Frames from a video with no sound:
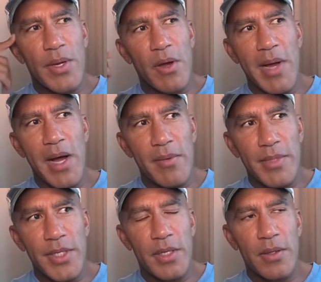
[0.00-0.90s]
We know
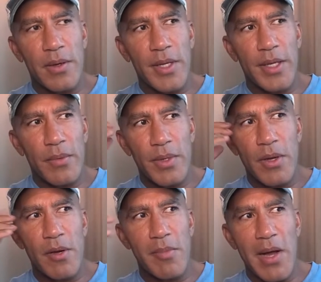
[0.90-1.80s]
about machine learning, we
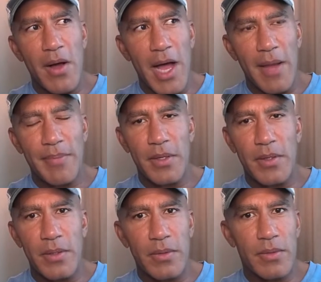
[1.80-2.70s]
know about
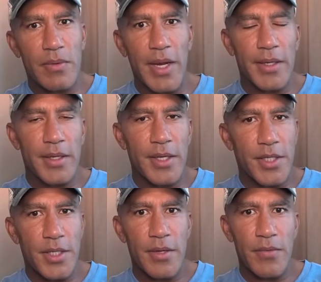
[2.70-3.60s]
optical
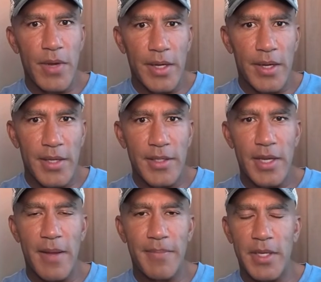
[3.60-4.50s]
recognition and
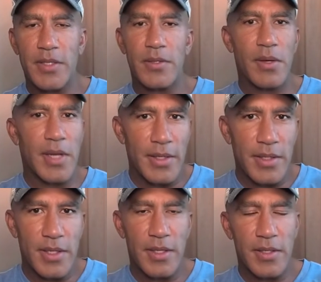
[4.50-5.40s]
recognizing optics and all
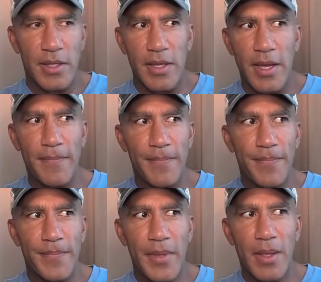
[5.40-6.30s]
kinds of things like that.
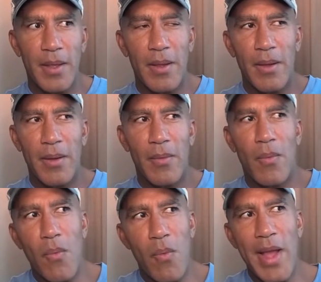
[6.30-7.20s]

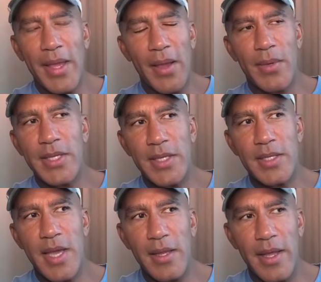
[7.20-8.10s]
Why can't we take
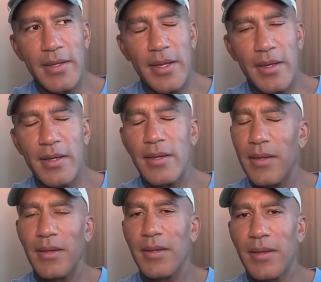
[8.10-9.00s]
satellite data
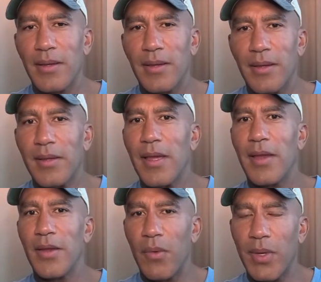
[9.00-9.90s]

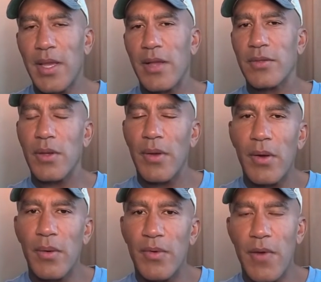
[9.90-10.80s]
and know what the hell's
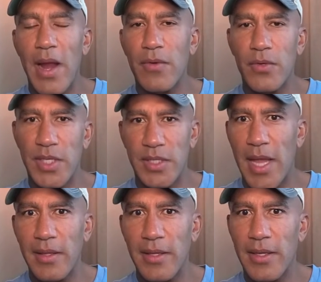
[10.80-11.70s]
going on with frac crews
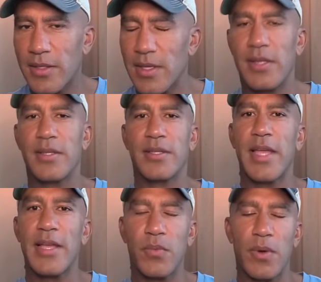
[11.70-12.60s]
exactly instead of
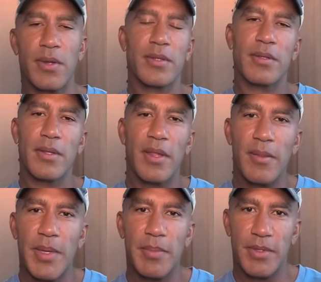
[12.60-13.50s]
this guesswork you
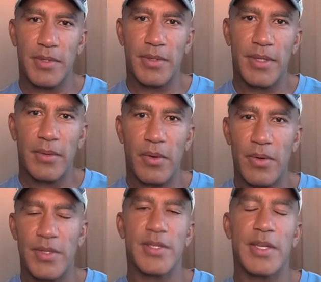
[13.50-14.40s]
know, that people are doing
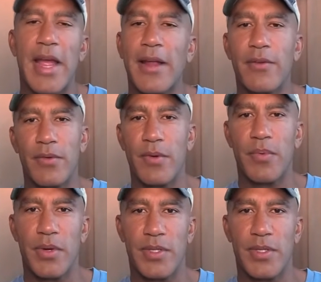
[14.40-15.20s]
or these inaccurate